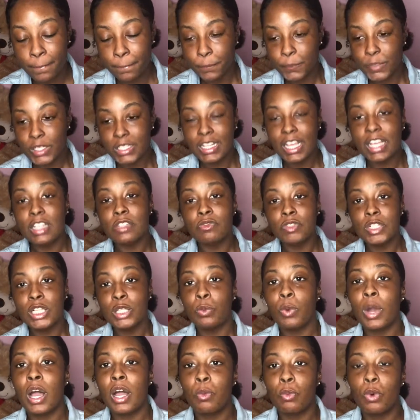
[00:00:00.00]
that's really
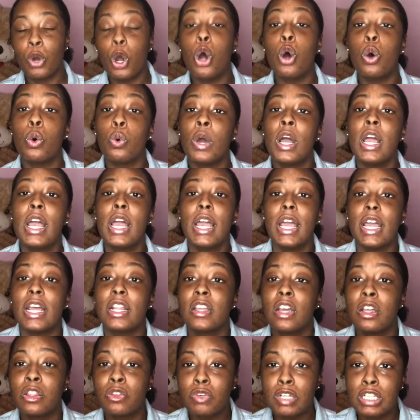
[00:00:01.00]
why
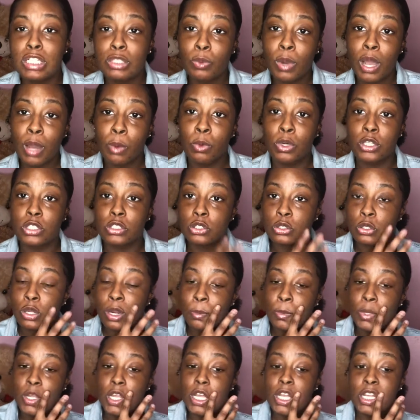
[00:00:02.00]
another reason why I wanted to start,
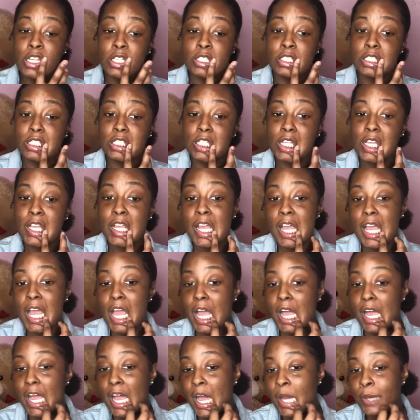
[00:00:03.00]
because
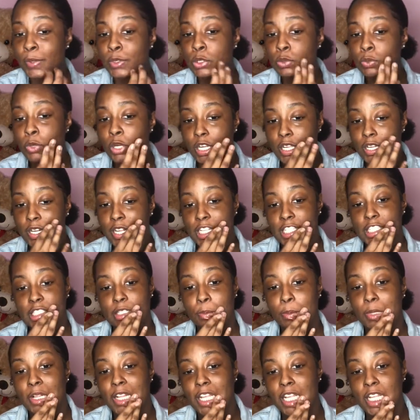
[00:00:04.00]
I was working at this
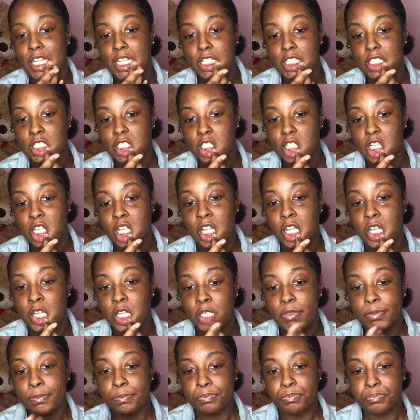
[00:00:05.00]
place
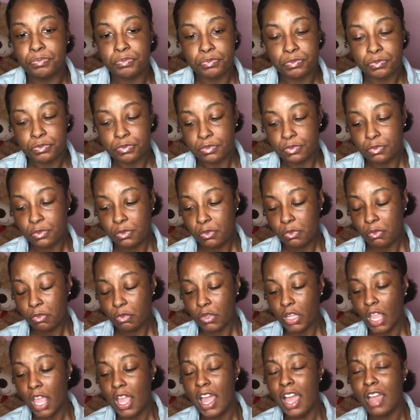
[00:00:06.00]
and
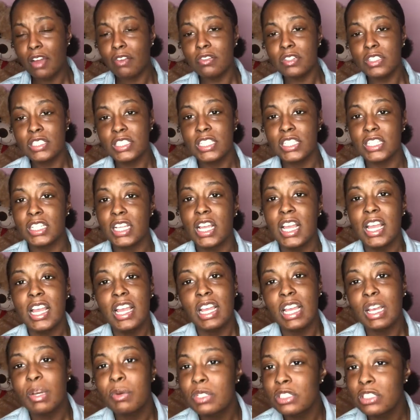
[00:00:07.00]

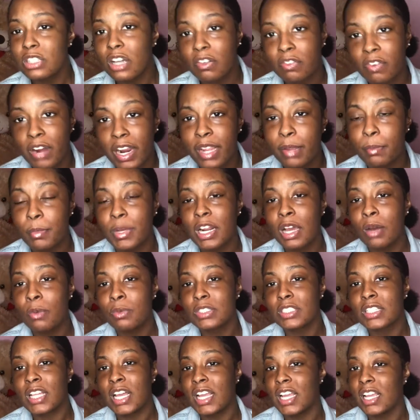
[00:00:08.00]
it was alright, but I was
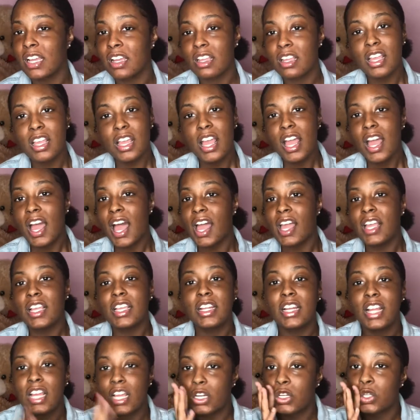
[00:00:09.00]
like, I
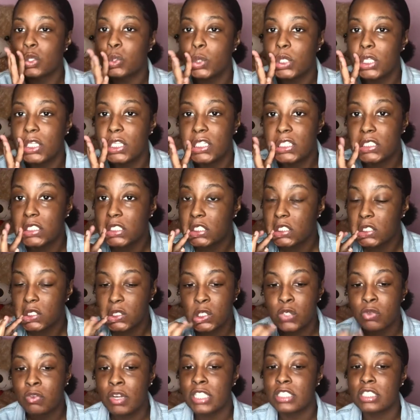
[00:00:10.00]
cannot do this the
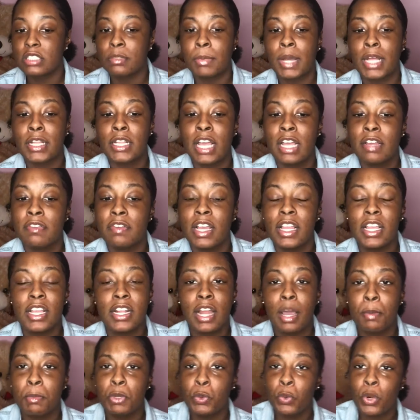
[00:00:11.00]
rest of my life. I
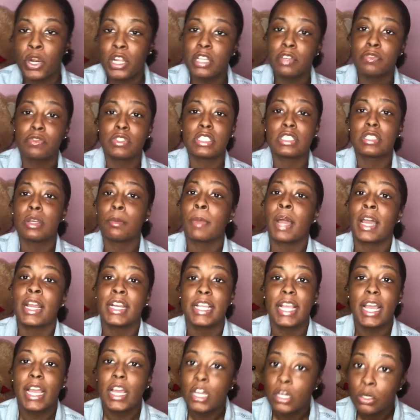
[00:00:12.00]
cannot be working for somebody
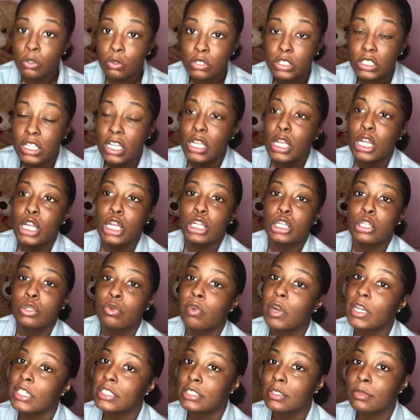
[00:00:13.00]
else the
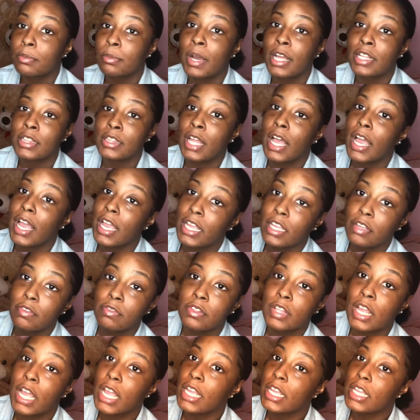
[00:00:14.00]
rest of my life.
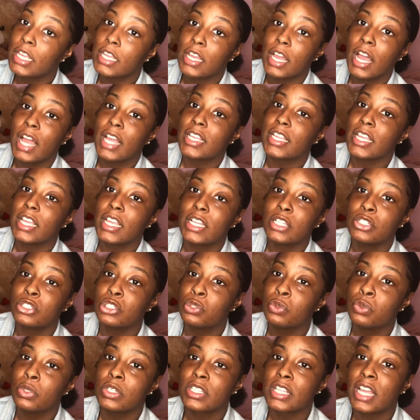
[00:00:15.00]
Like, I can't
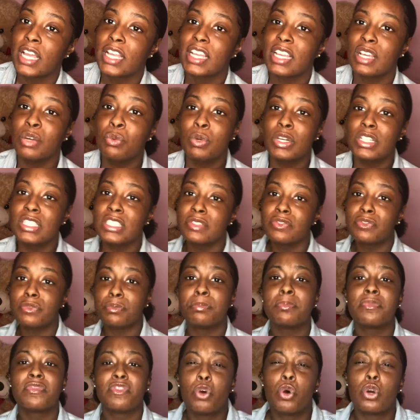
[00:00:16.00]
do it. Like, it
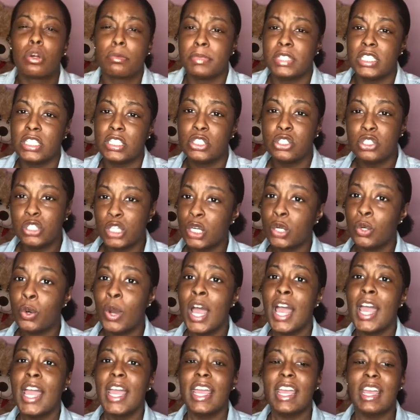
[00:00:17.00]
wasn't for me, you know.
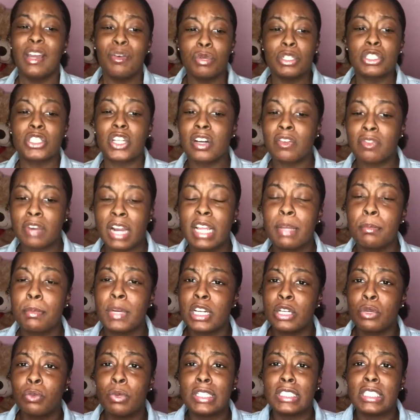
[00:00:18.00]
It was alright, but
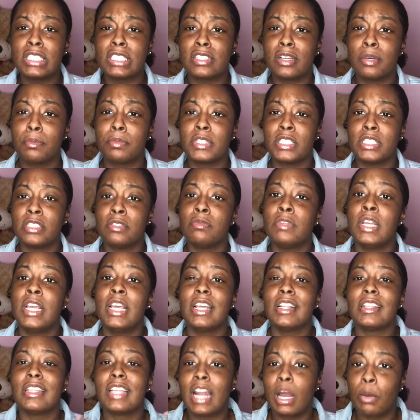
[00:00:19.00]
it wasn't something
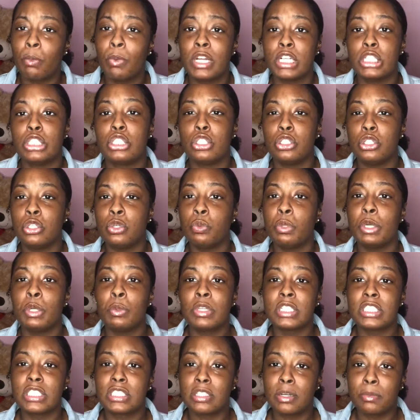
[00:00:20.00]
that I wanted to do. It
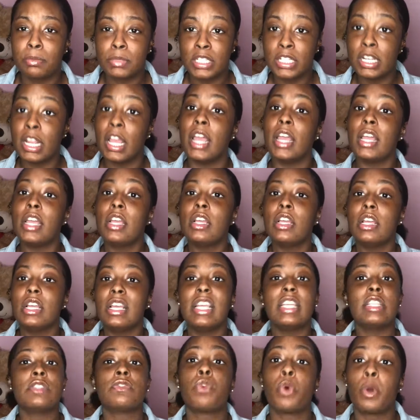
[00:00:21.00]
wasn't something that
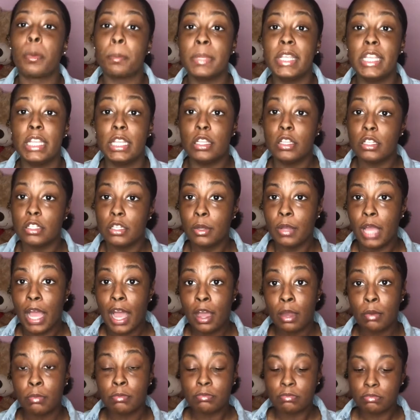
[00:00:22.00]
is for me.
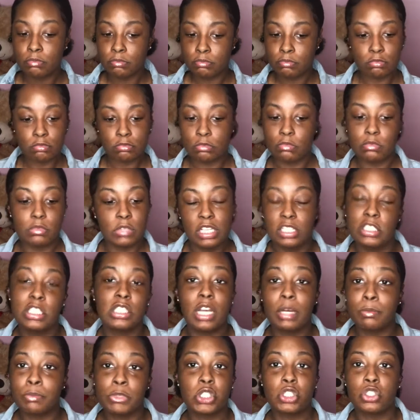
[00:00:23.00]
I'm
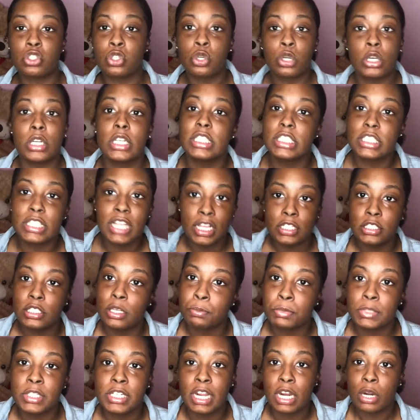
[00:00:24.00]
just sorry, it's not
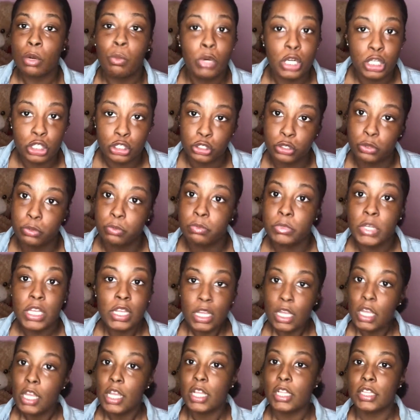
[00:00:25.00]
something that I want to do.
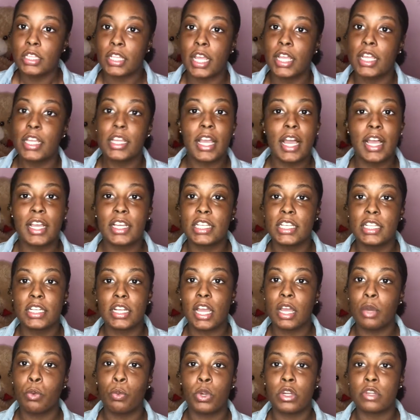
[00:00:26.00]
Like, I
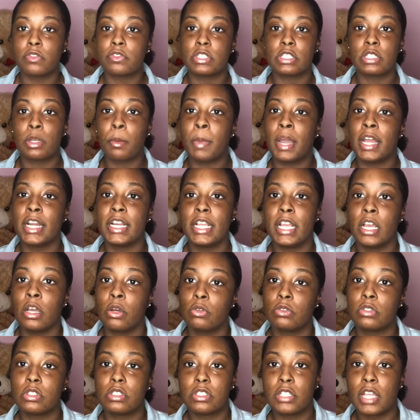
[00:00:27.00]
cannot work for somebody
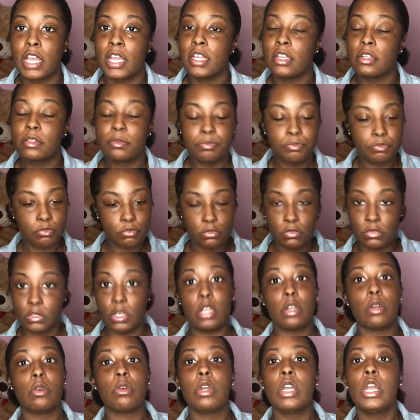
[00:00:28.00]
else. Like,
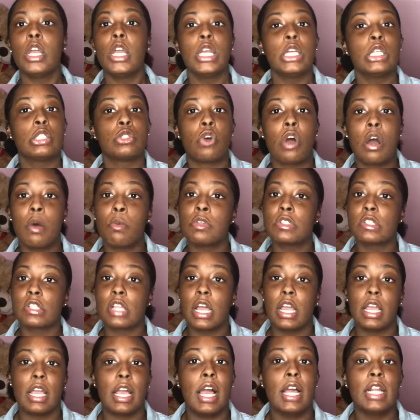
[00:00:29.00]
no. So I was
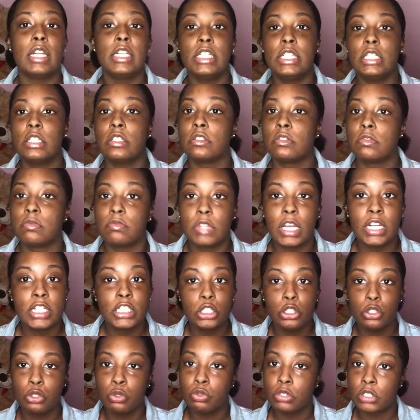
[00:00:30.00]
like, I need to
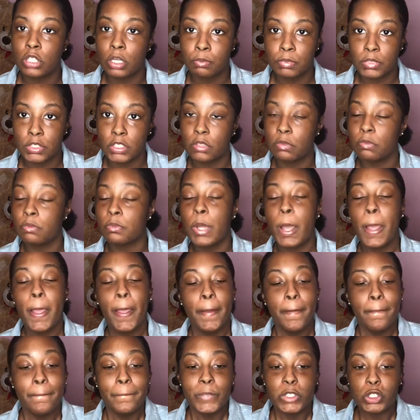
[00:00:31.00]
do something.
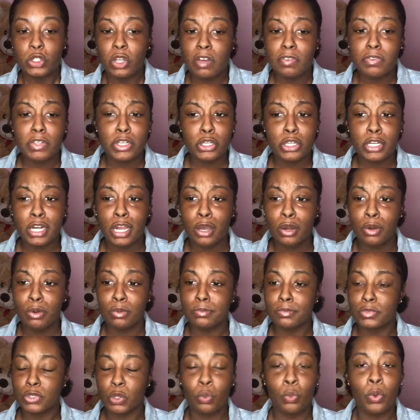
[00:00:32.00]
So I figured out,
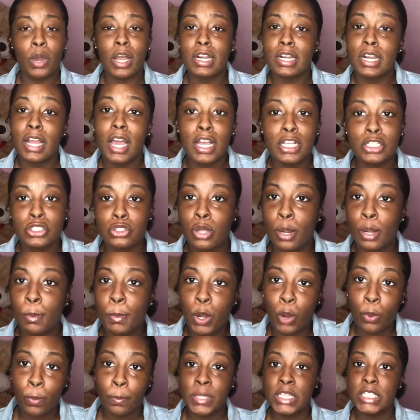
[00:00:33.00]
why not start my
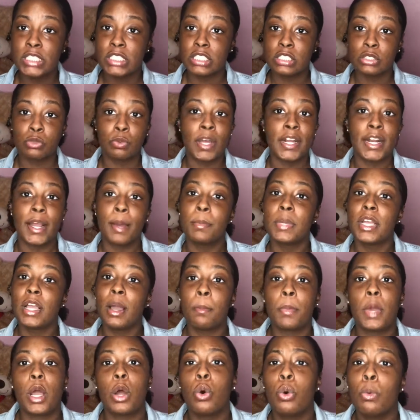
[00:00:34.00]
own business? Why not become
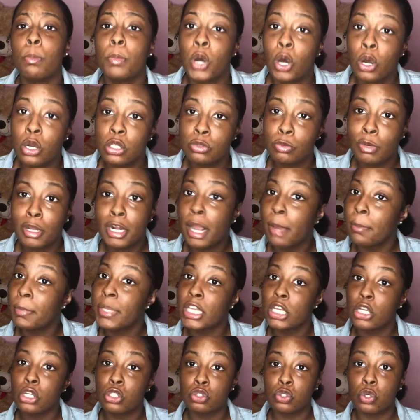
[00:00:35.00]
my own boss? Why not be
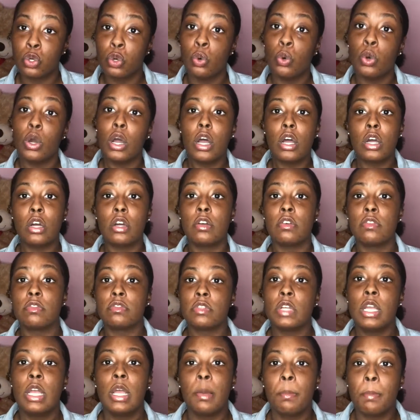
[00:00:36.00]
in control of
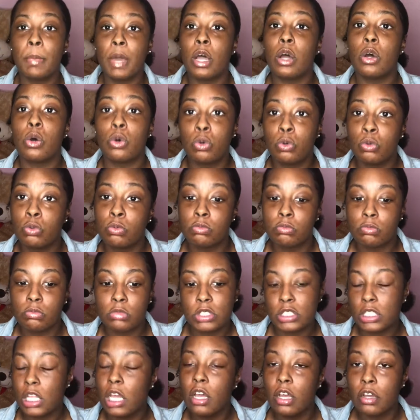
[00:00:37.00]
my own
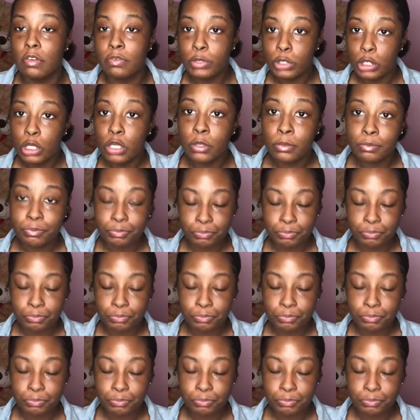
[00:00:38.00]
stuff, you know?